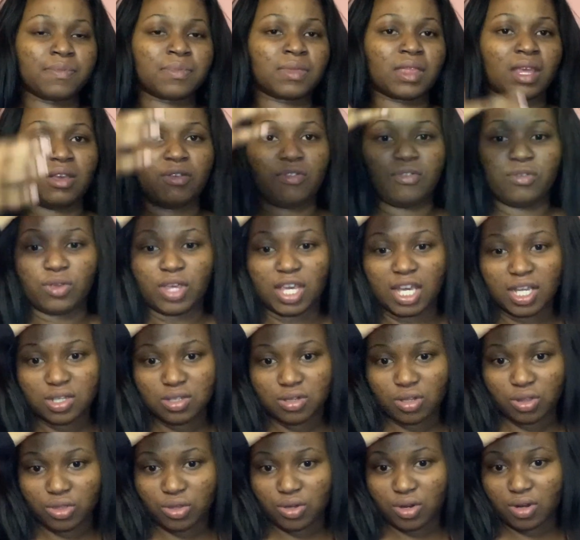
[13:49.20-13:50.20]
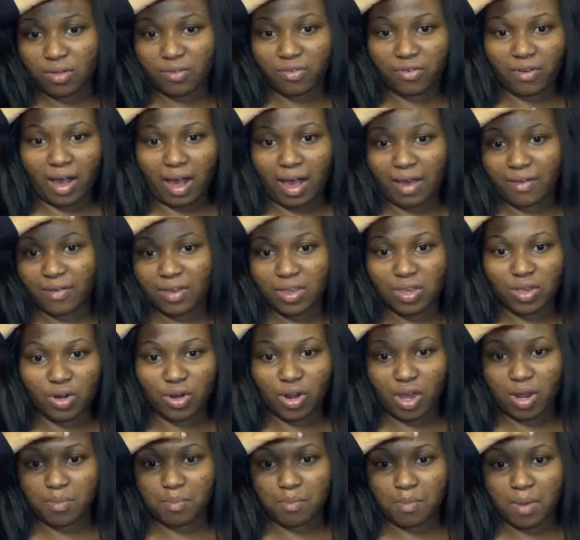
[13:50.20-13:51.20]
if you get to 35 and you're
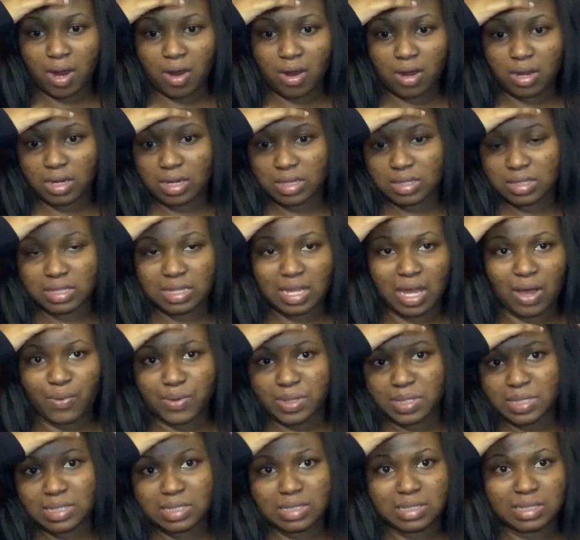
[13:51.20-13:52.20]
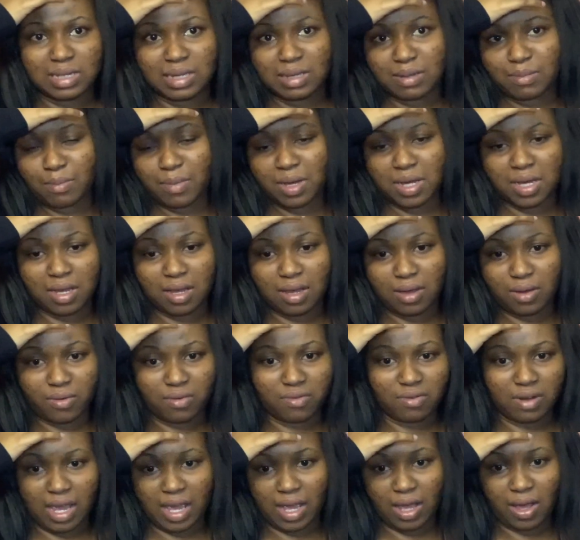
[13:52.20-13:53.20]
not married, it's now a stigma of
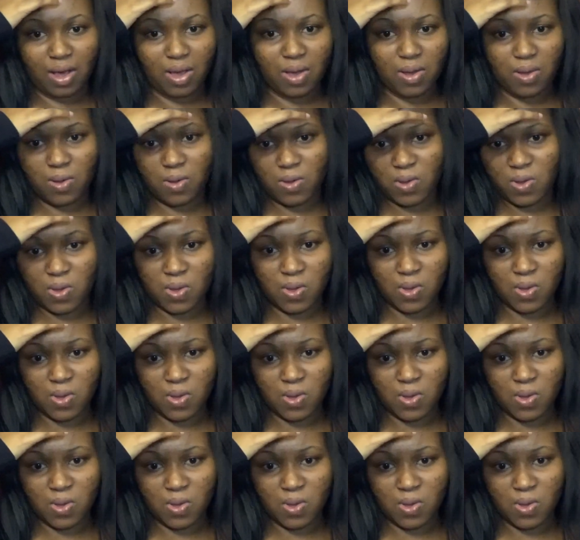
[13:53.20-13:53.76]
like, oh,